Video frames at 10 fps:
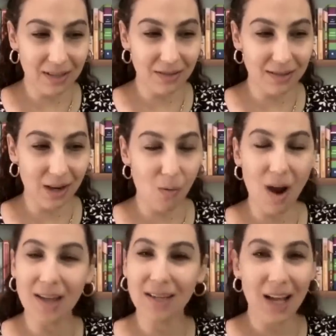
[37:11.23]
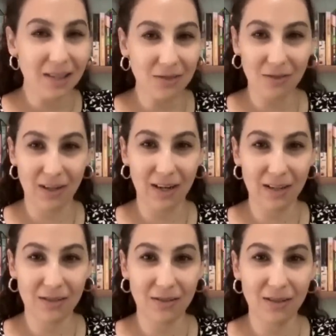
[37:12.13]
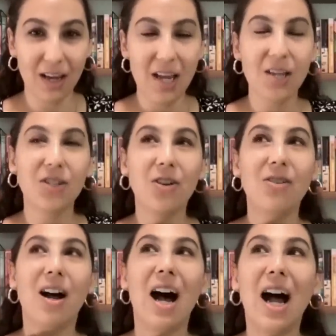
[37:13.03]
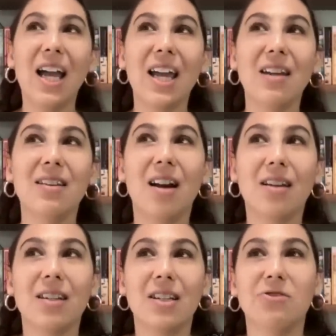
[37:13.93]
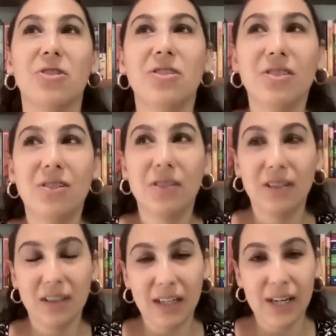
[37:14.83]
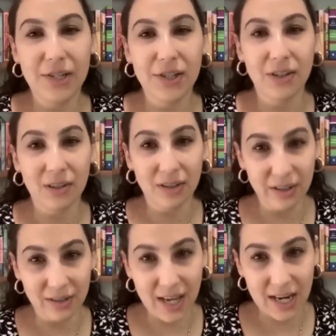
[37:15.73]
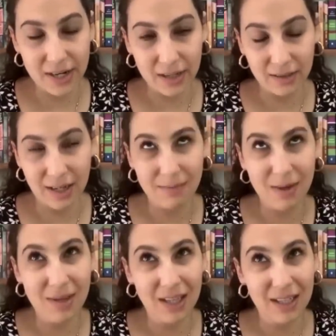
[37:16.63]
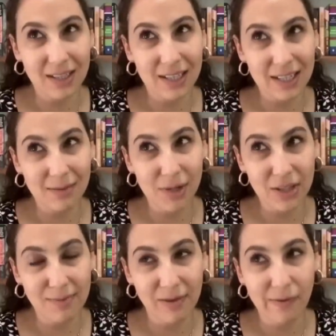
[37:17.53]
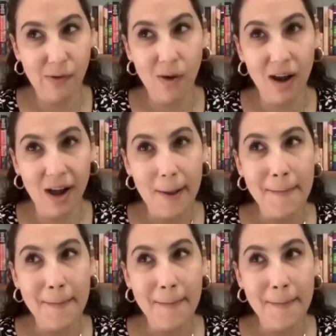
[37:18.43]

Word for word: And so I was like, why is that story not told? So I had gotten introduced to a literary agent earlier that year, like maybe like six months before.